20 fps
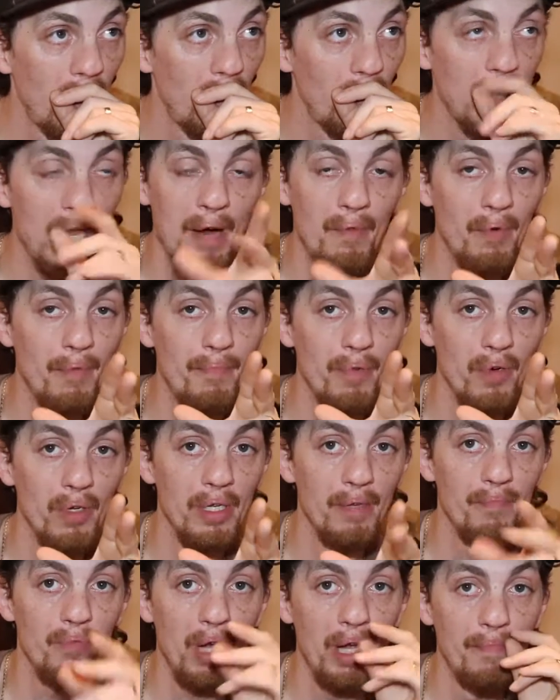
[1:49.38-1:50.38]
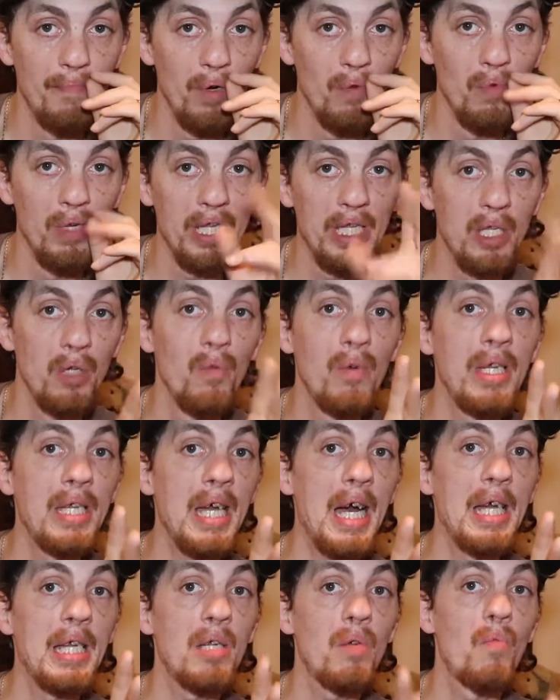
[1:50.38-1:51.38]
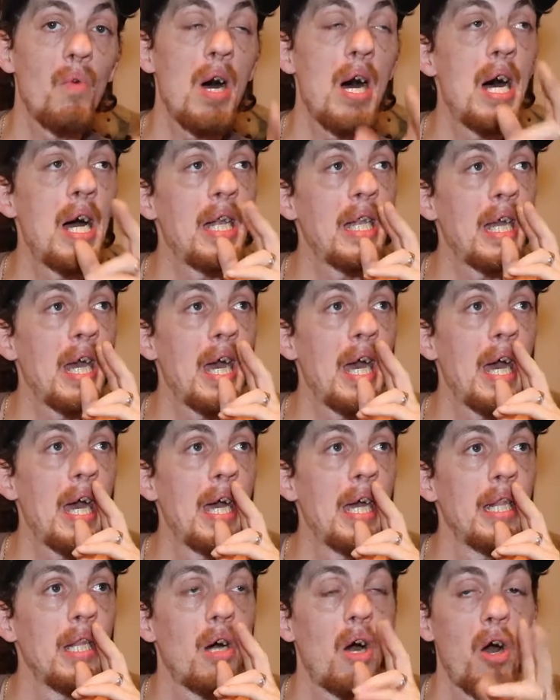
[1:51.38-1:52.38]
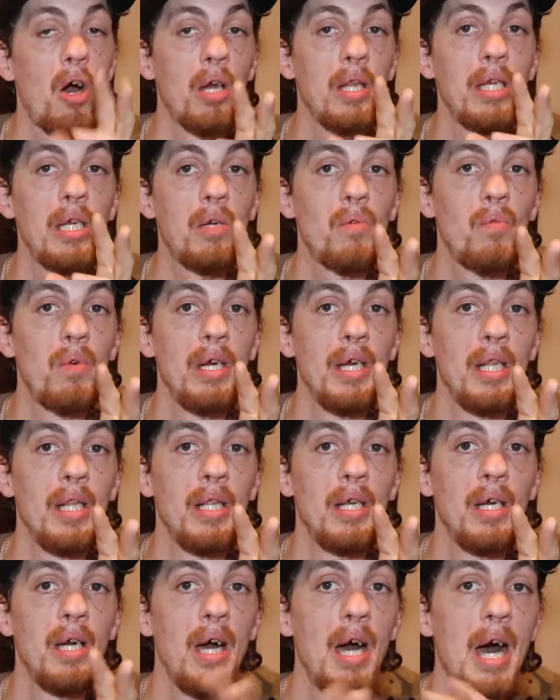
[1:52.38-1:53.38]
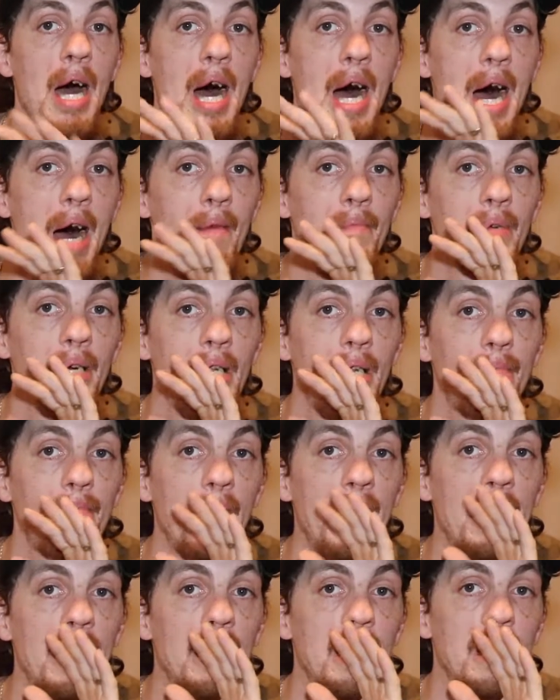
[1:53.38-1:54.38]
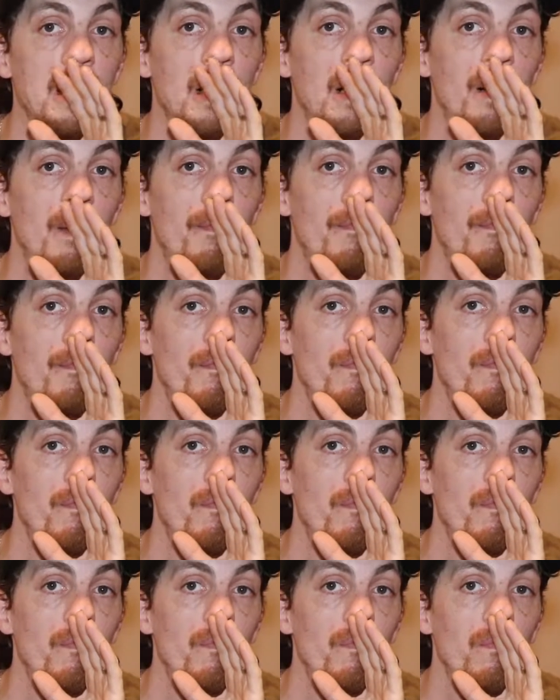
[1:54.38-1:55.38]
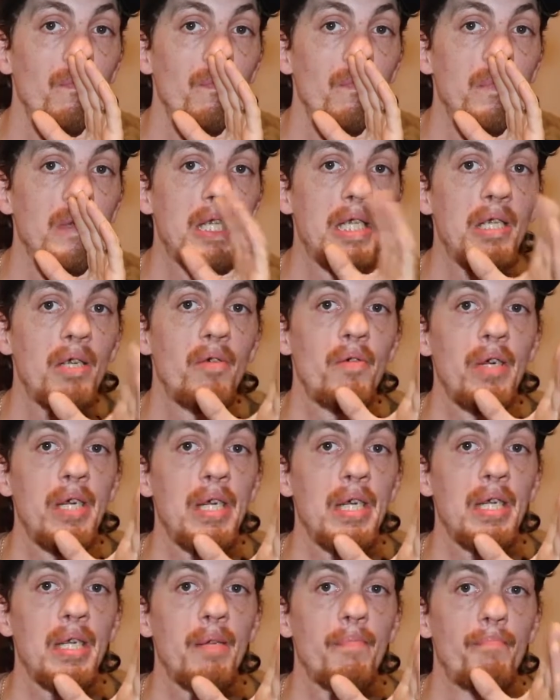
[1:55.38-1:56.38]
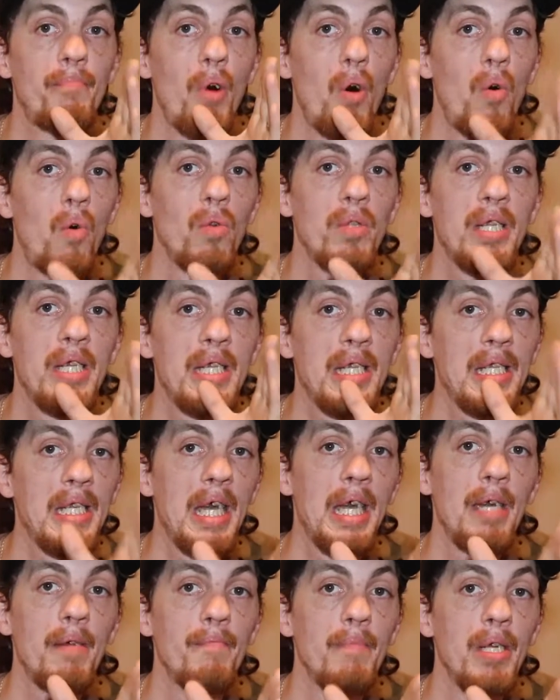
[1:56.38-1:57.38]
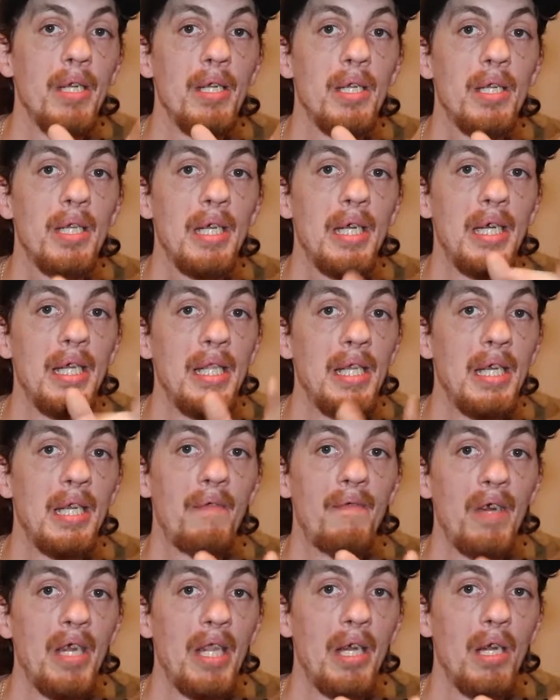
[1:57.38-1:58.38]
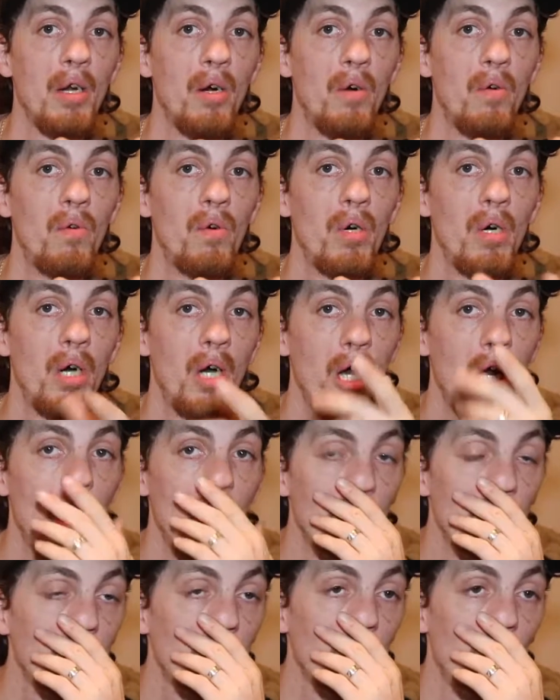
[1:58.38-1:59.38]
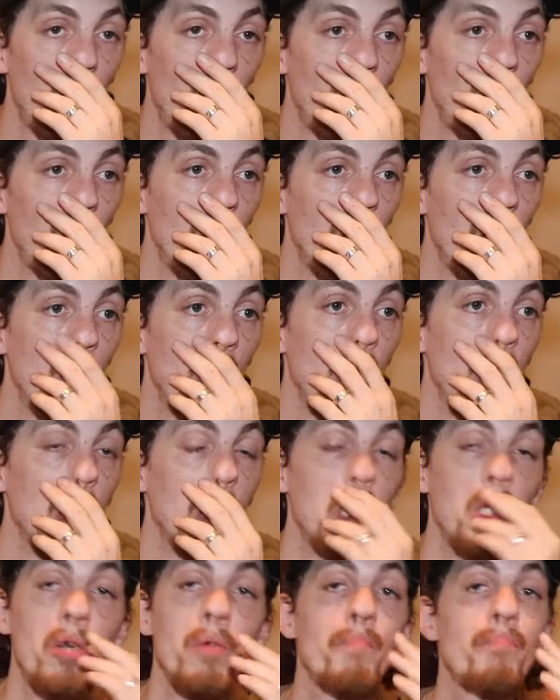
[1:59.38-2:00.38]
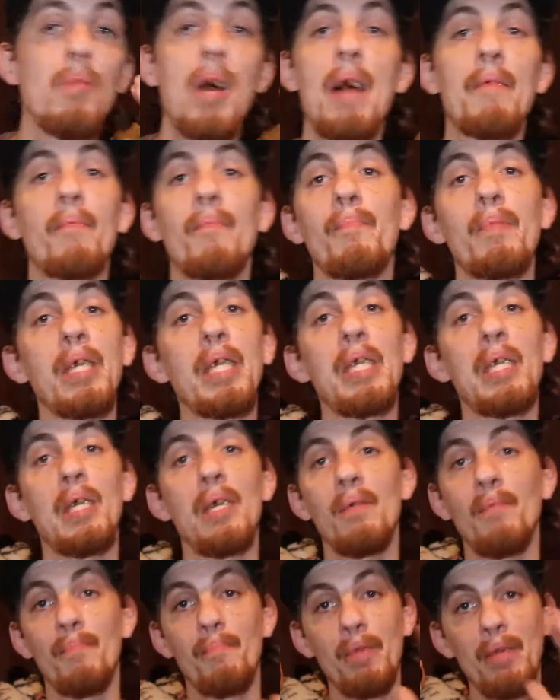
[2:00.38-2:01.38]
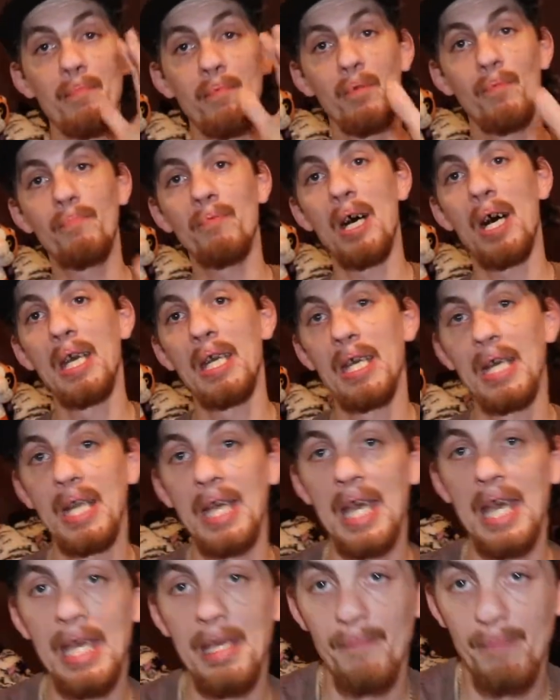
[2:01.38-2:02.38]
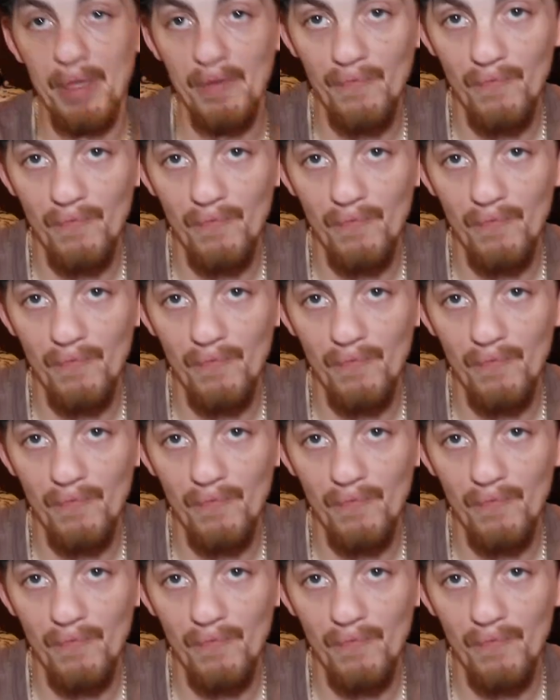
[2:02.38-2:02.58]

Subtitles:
not with Birds of Prey, but with Suicide Squad and Harley Quinn, I'm going to make some serious, bold statements in this video. So, people are probably going to hate me